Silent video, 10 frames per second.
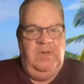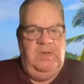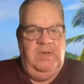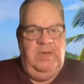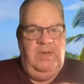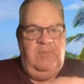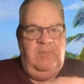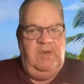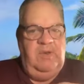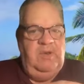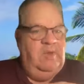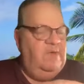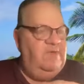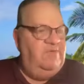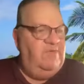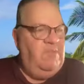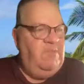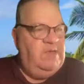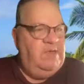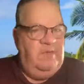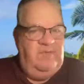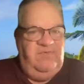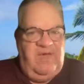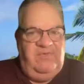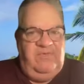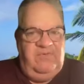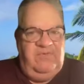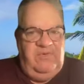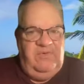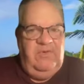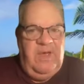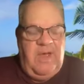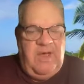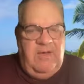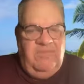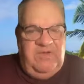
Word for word: You know, when someone does you harm,